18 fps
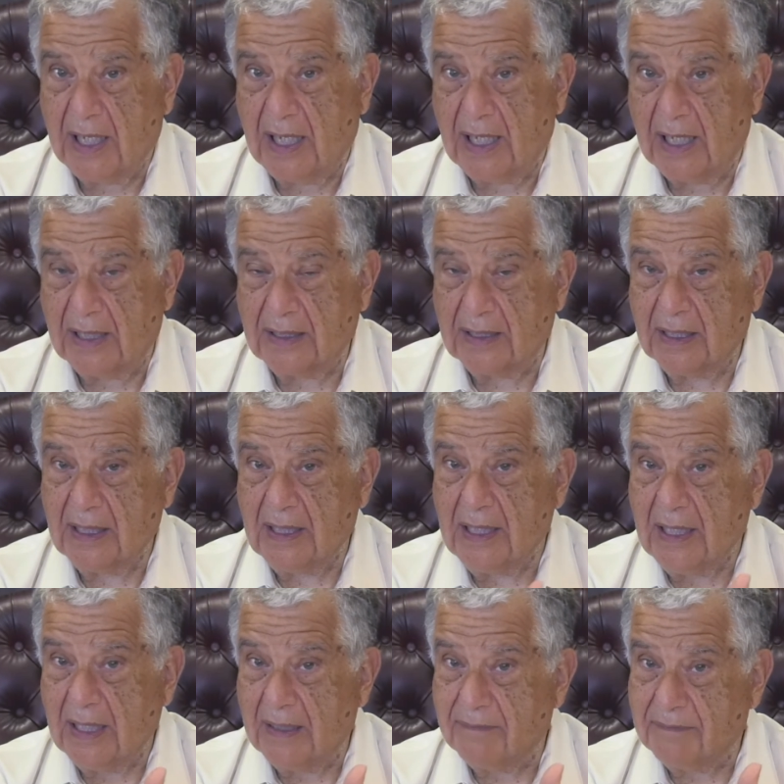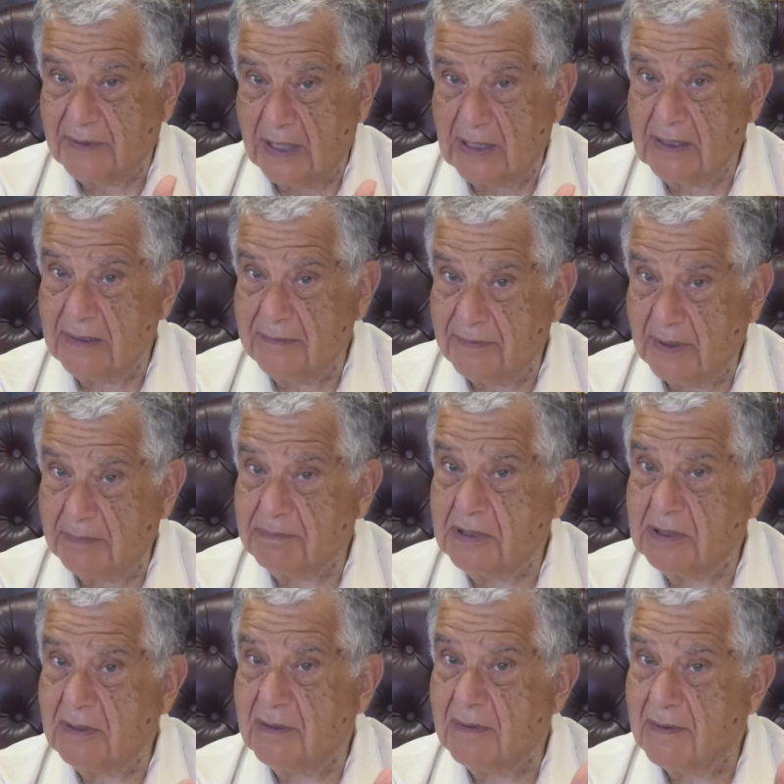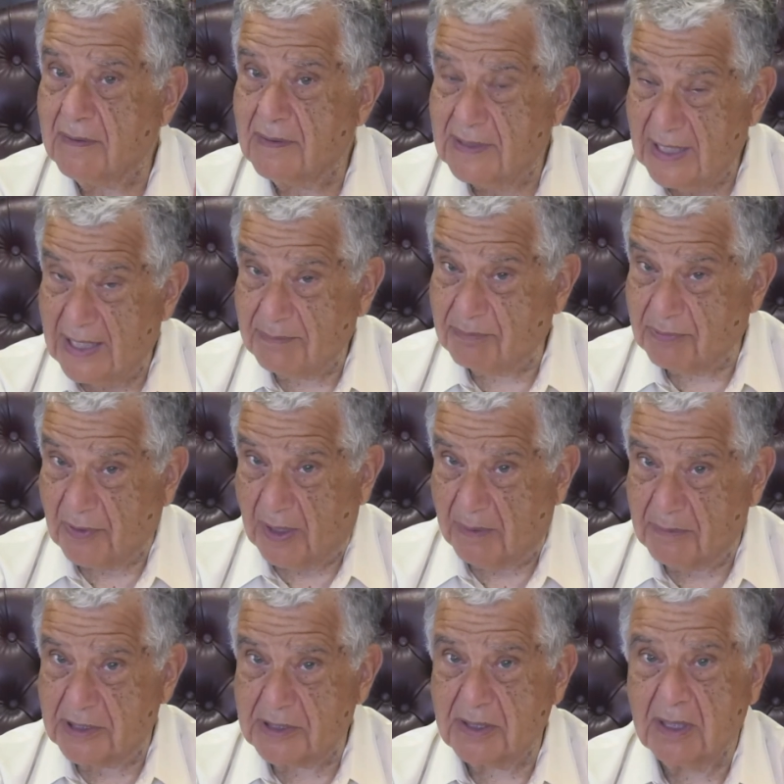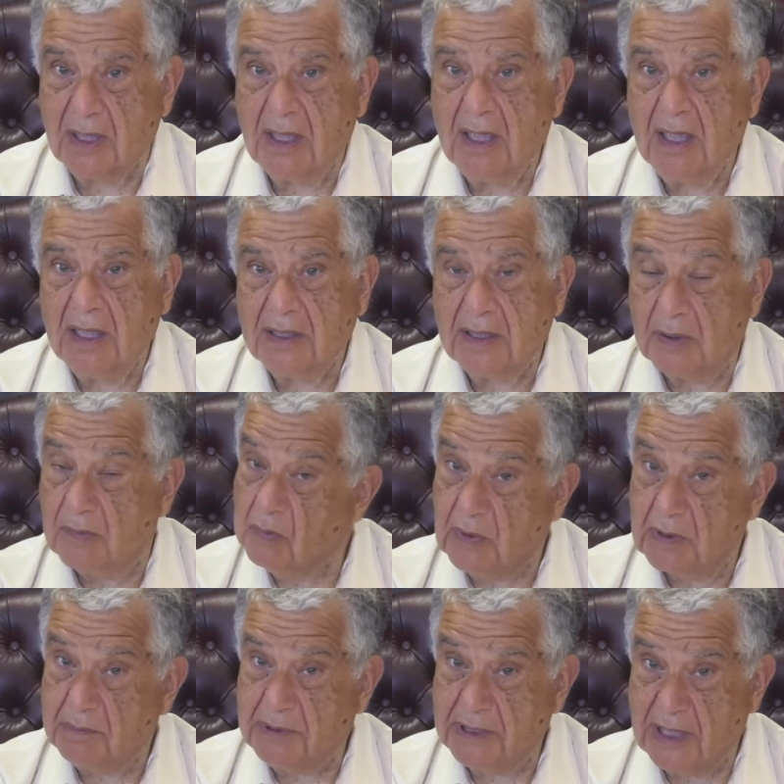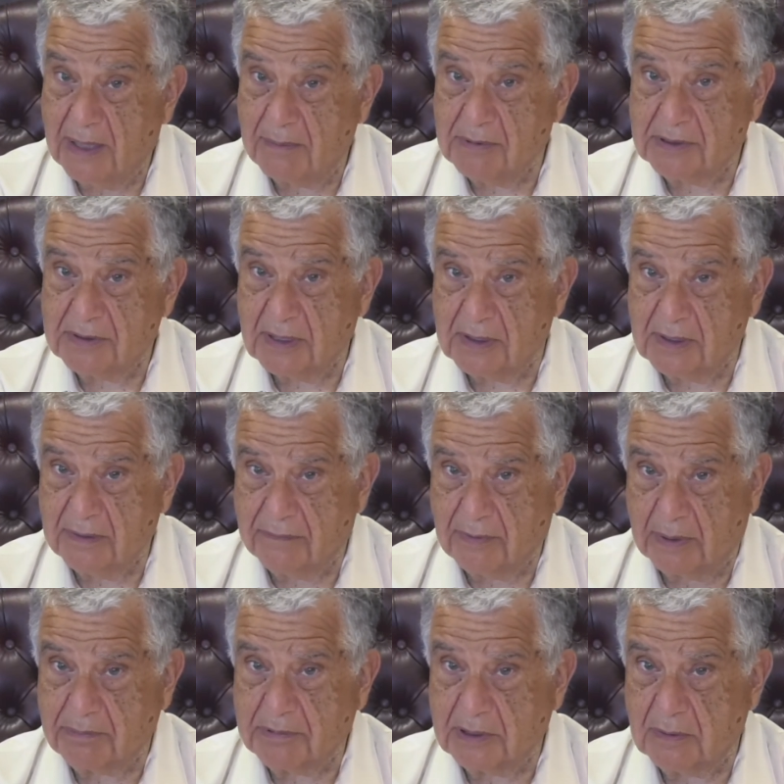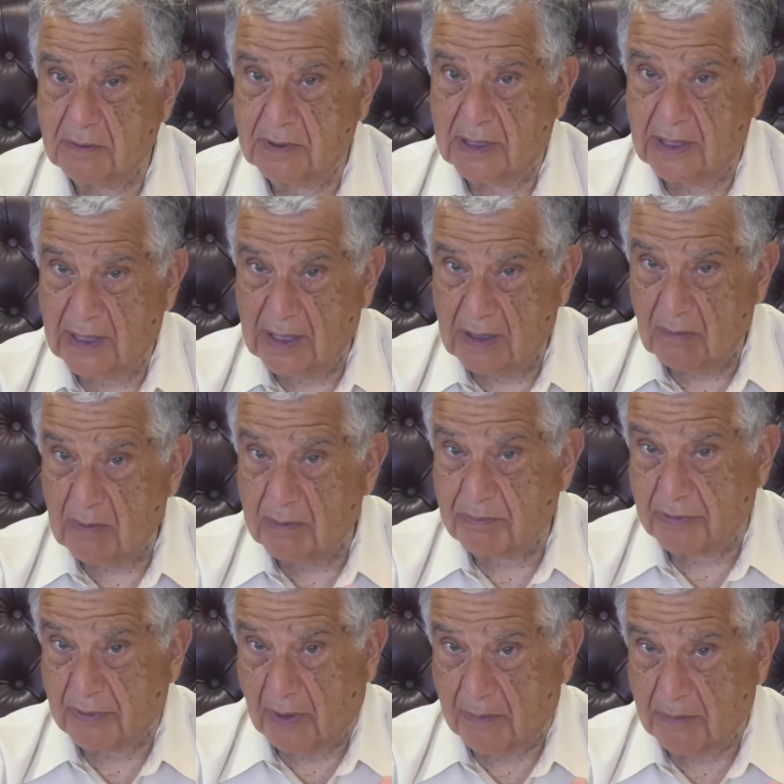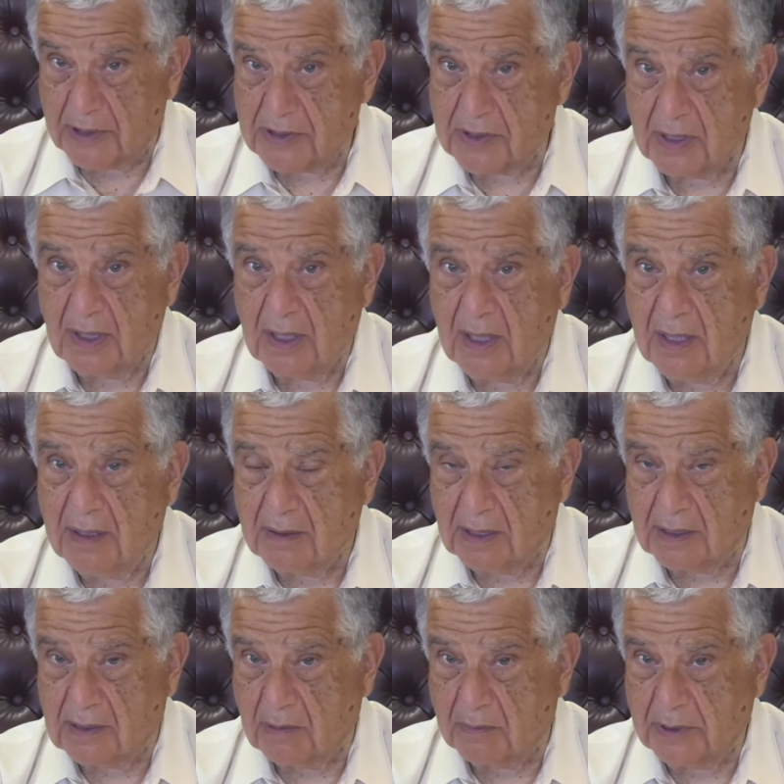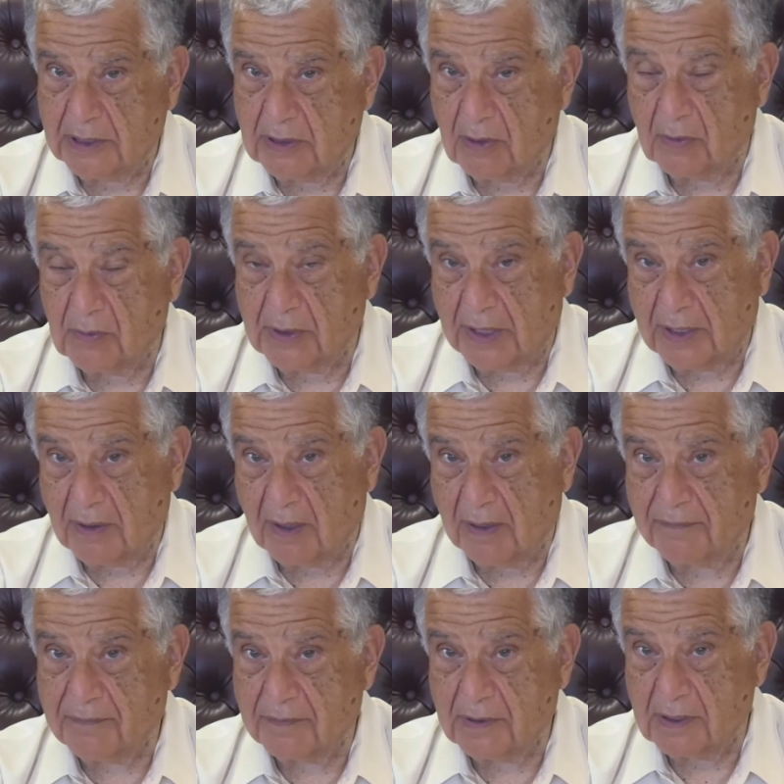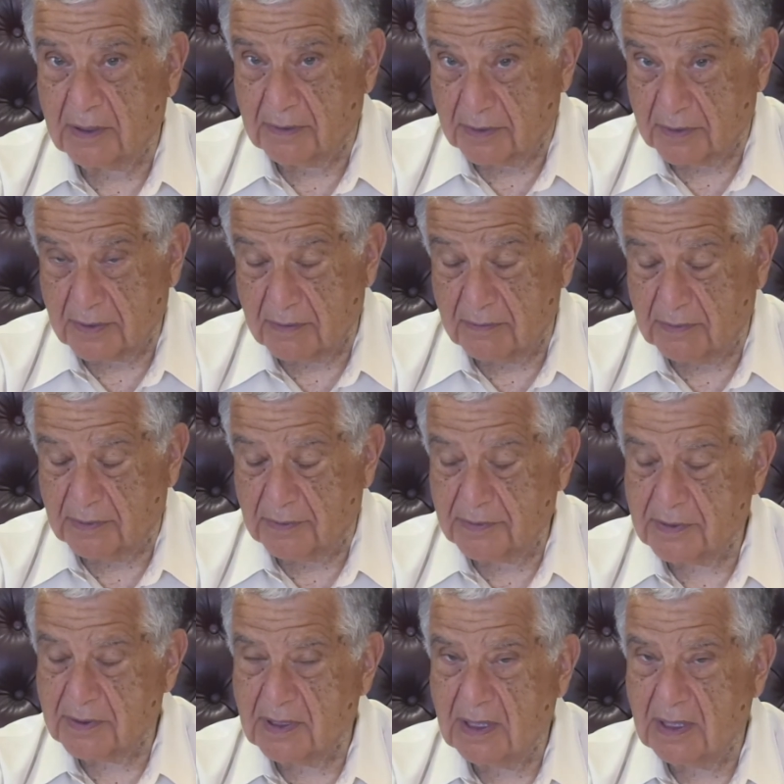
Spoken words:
And if they live up to that promise, then we'll be able to live up to our promise that there'll be no layoff in the schools.